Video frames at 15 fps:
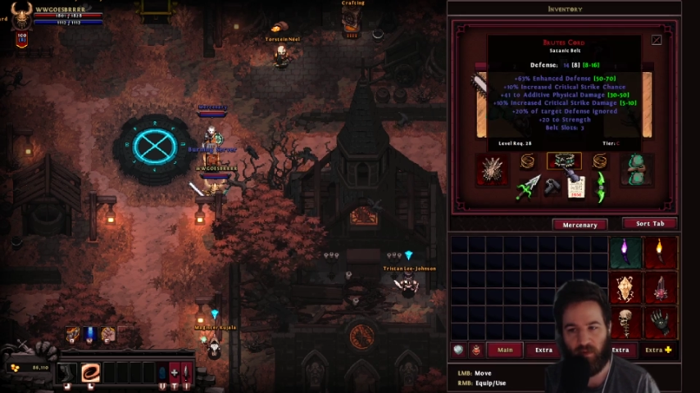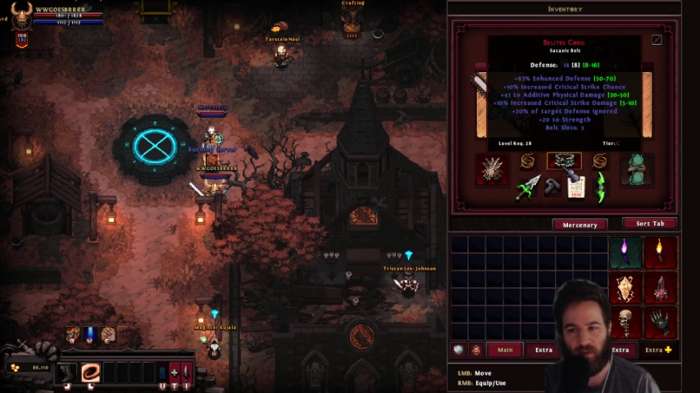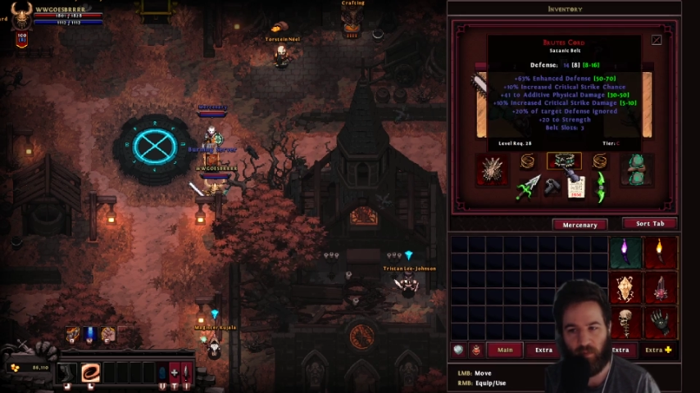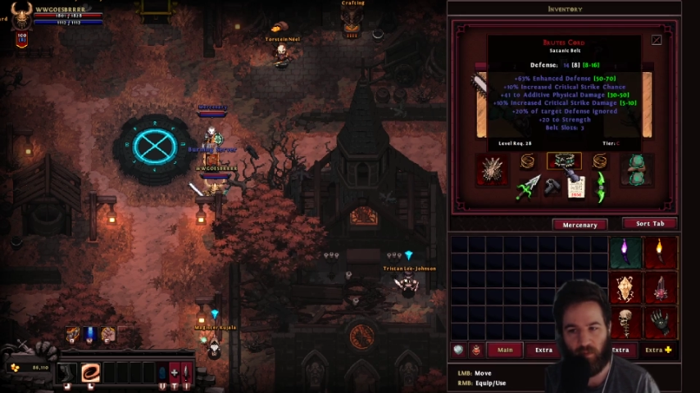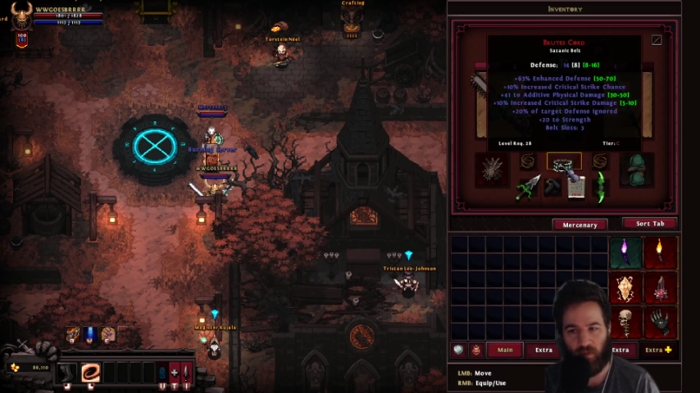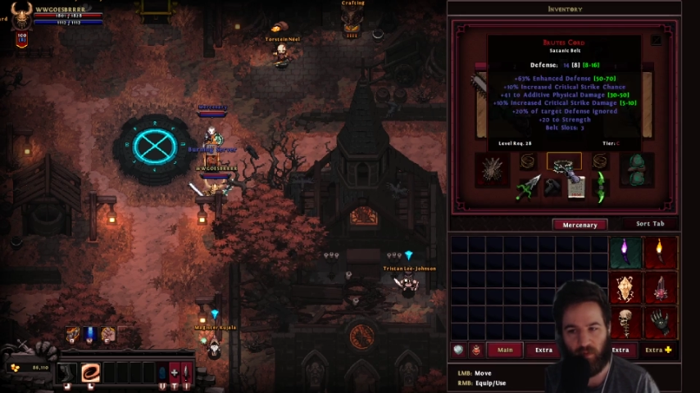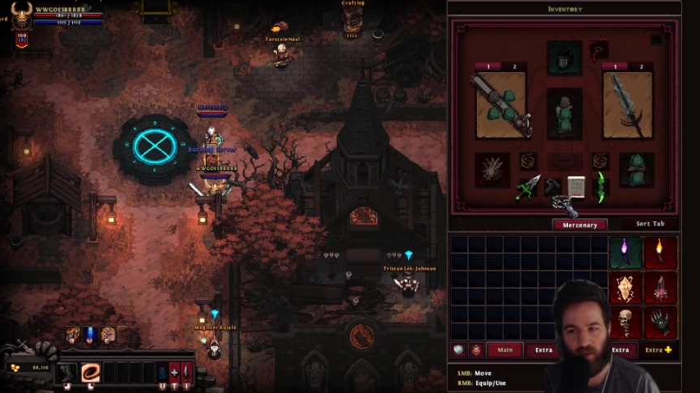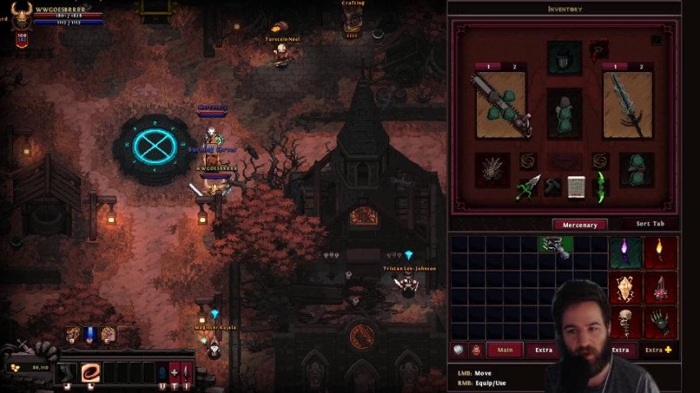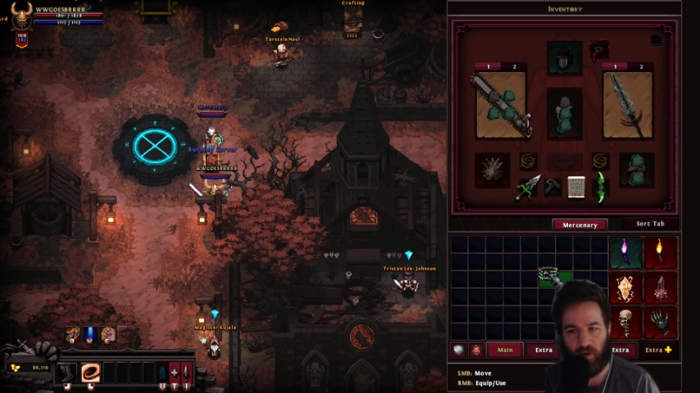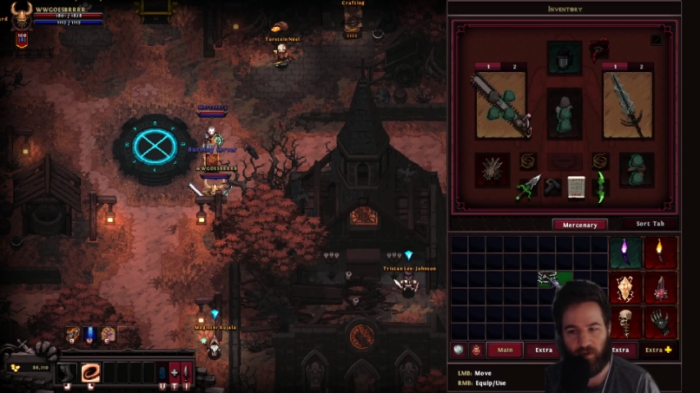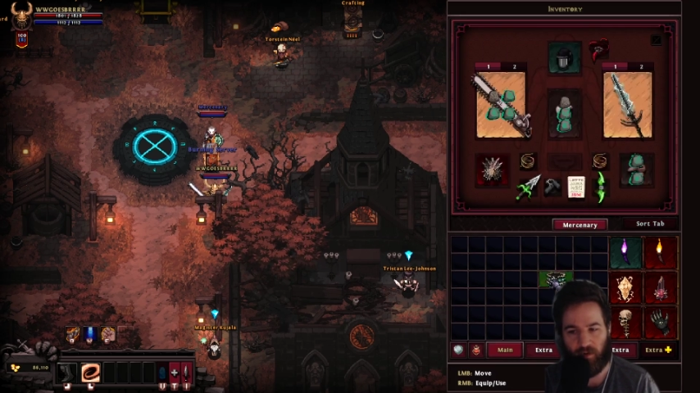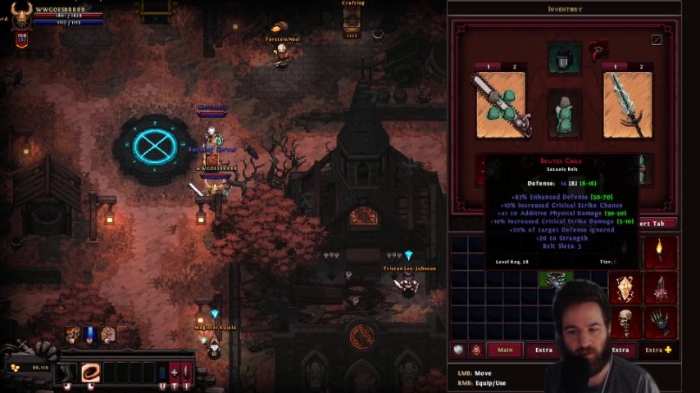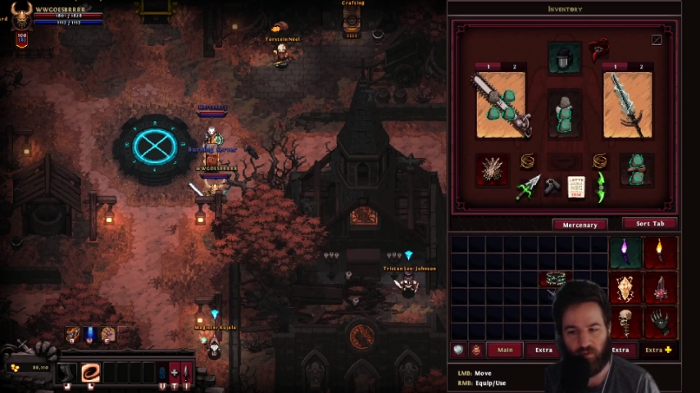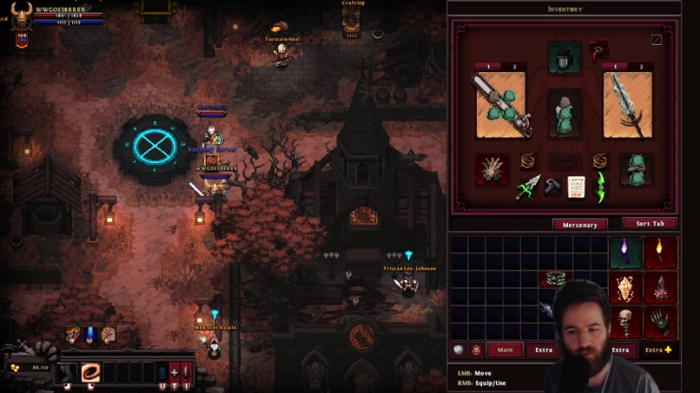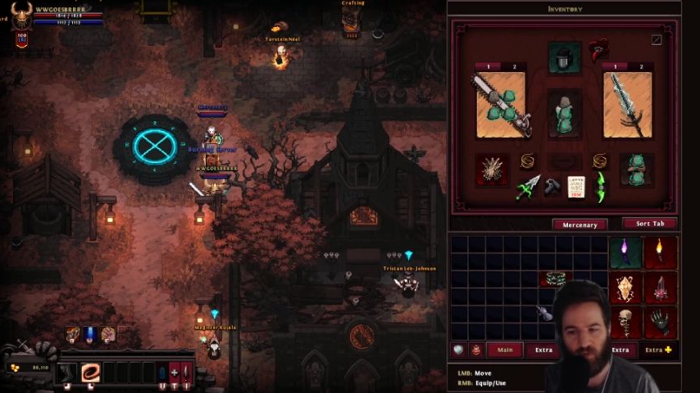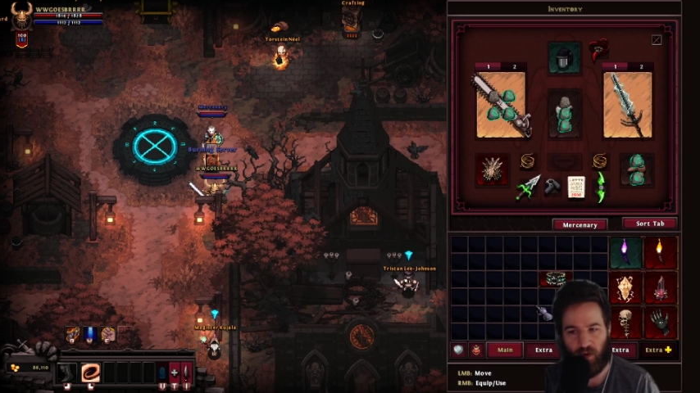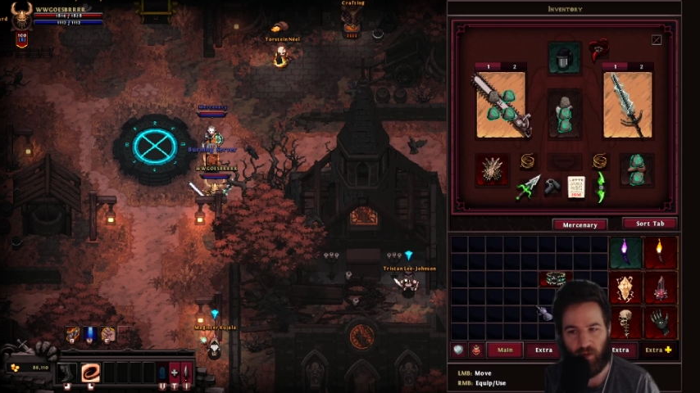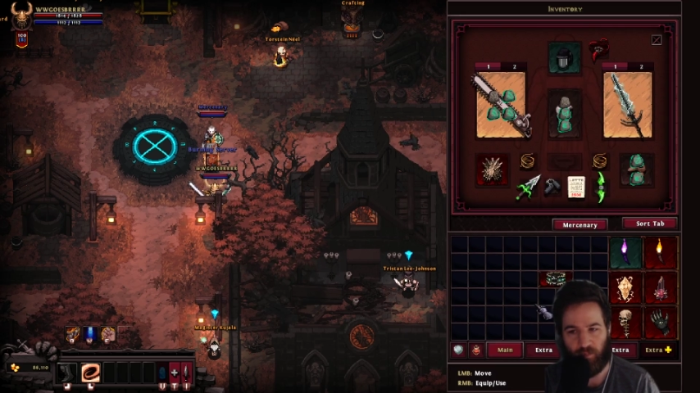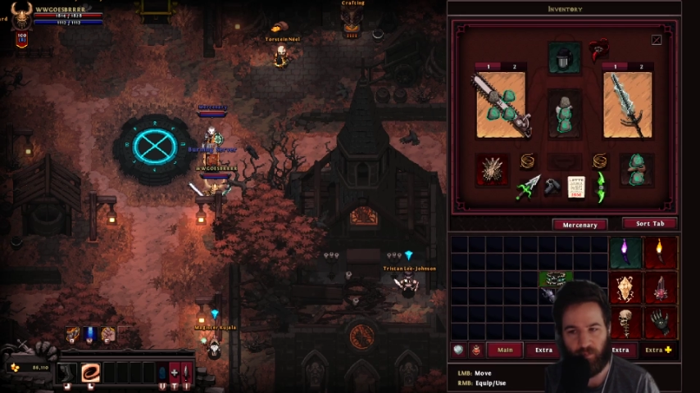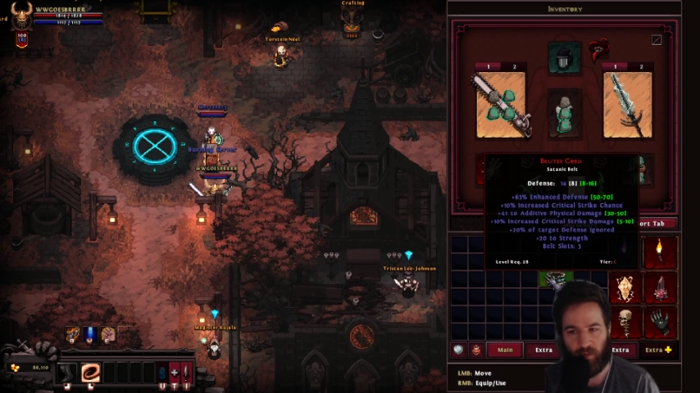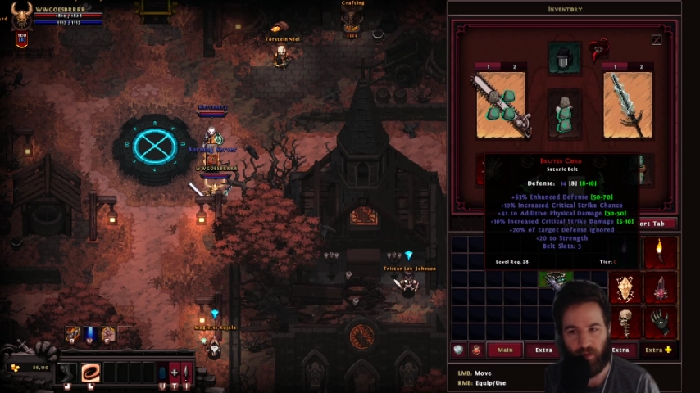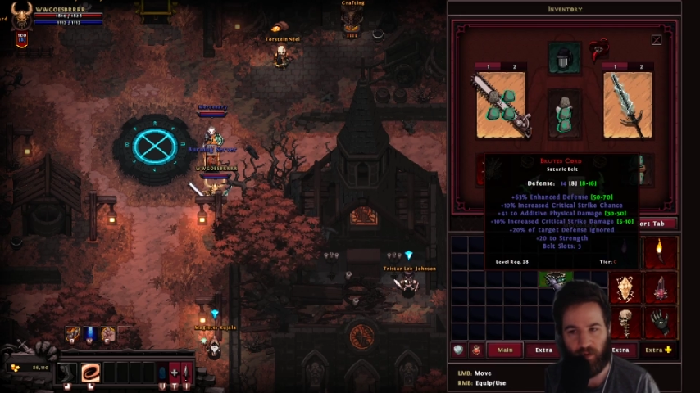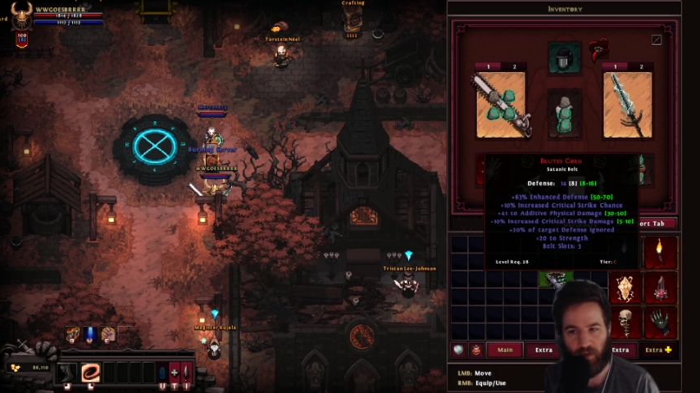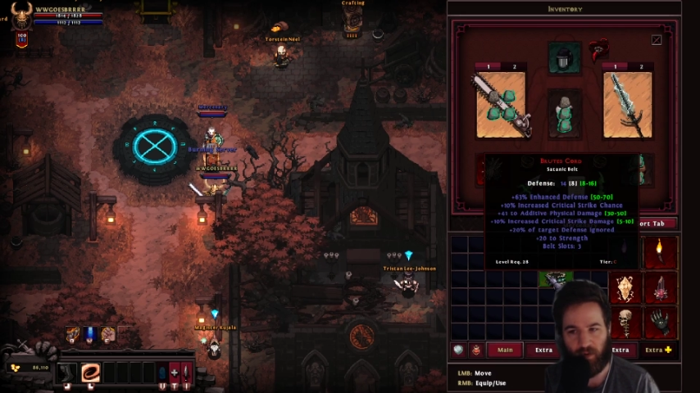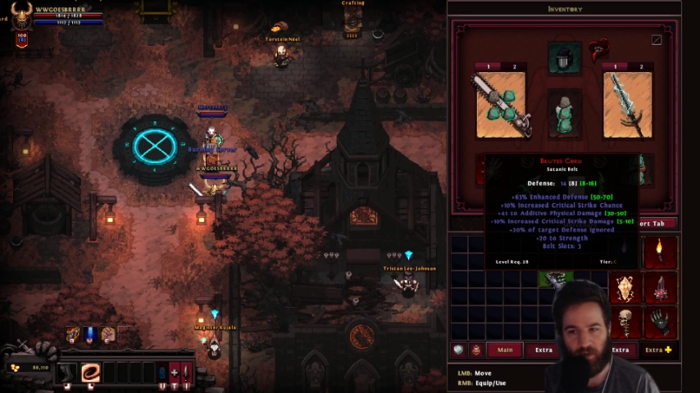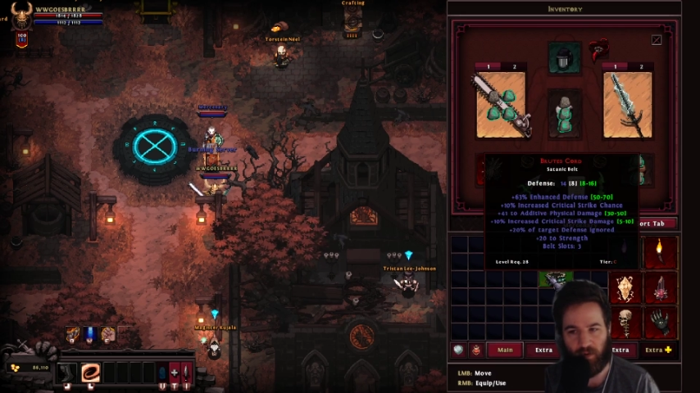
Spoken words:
That would allow you to drop like